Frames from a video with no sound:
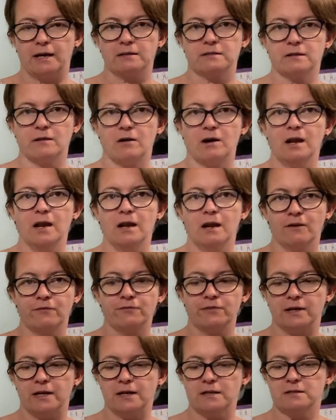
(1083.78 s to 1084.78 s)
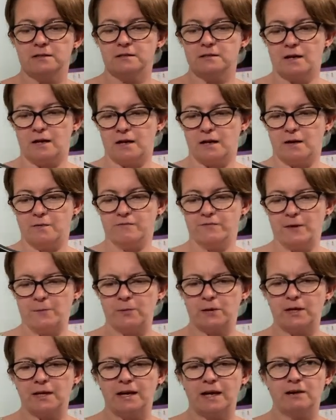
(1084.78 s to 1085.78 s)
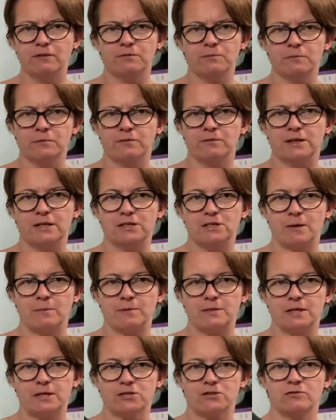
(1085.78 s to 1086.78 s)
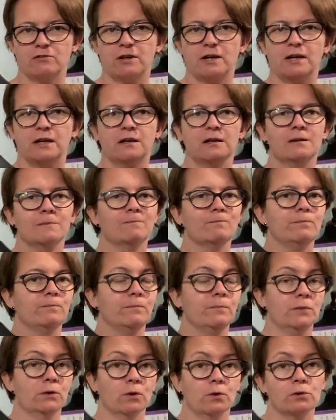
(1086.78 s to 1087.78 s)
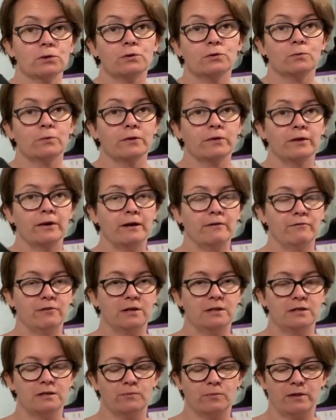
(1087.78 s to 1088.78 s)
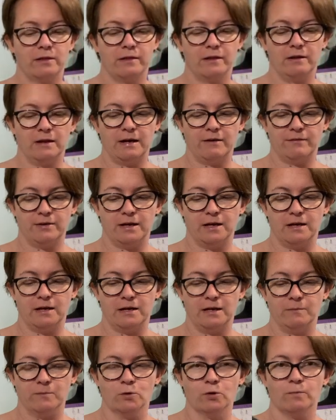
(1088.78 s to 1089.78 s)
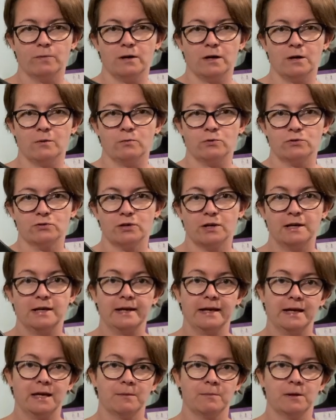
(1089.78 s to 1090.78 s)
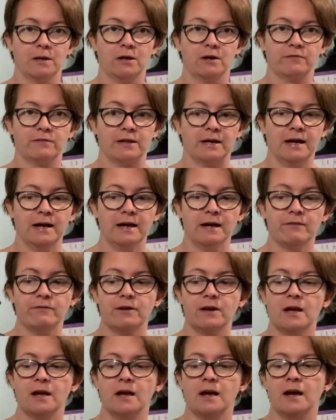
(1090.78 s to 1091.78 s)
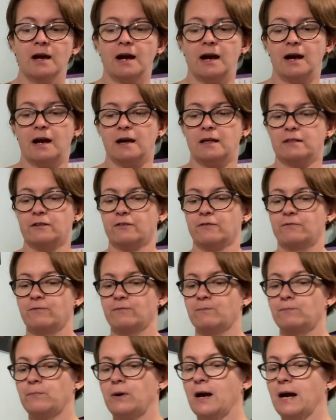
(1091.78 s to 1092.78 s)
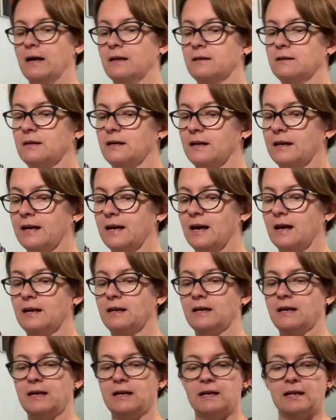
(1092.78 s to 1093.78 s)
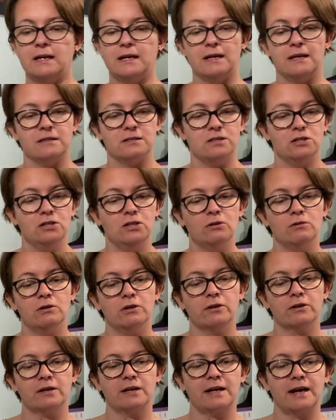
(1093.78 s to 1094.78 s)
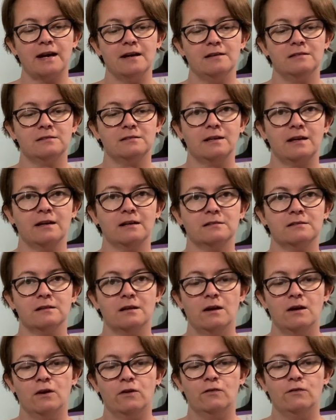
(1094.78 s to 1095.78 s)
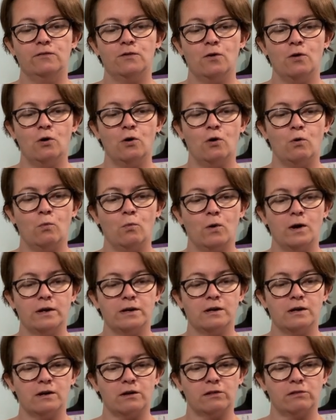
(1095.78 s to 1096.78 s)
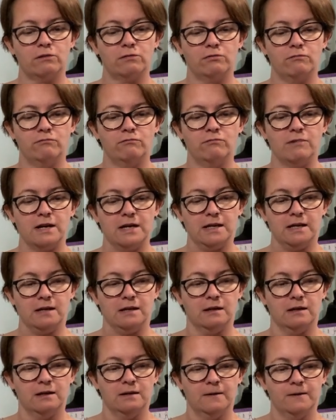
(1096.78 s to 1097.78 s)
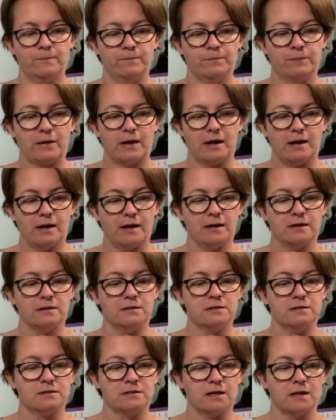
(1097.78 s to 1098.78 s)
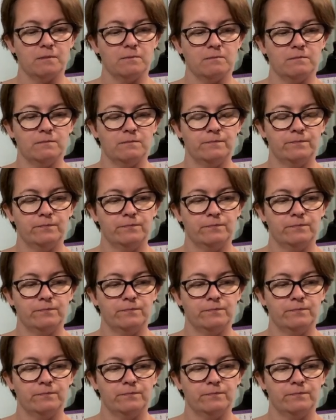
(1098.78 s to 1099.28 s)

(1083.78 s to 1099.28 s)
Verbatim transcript: so I love this. Um, fabric again from the Village Haberdashery. Not sure whether, in, whether they'll have it in anymore, but I will try and link it below if they have. And the pattern again is New Look k six four one three, And um,